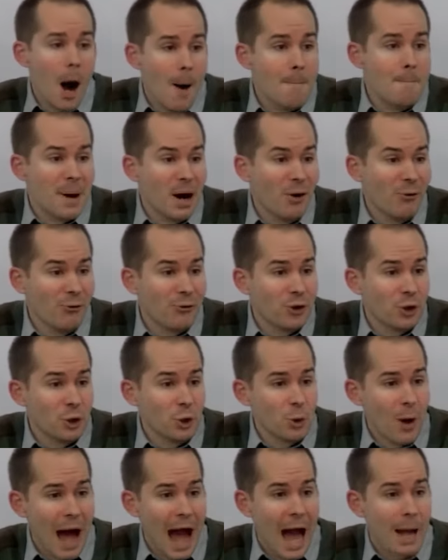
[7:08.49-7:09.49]
above
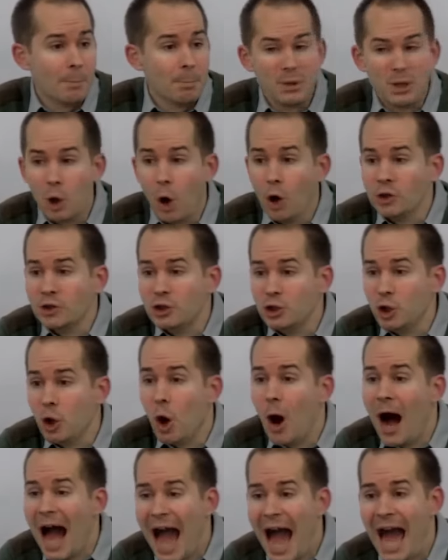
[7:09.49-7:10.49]
you and beyond
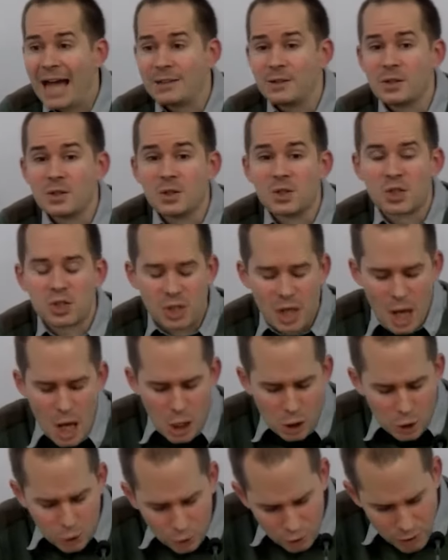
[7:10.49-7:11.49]
your hand's
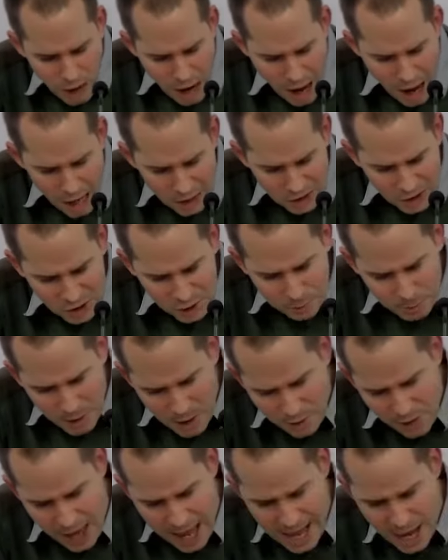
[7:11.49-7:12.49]
grasp
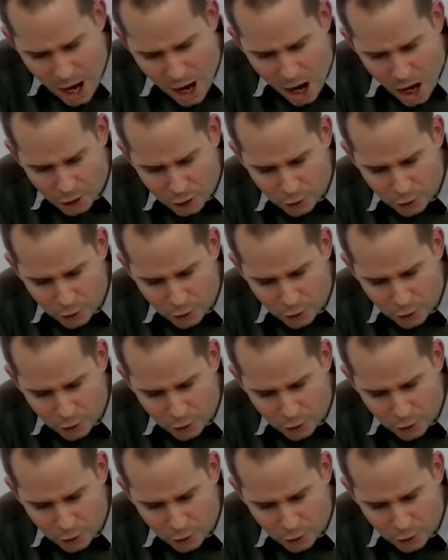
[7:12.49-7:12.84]
they are.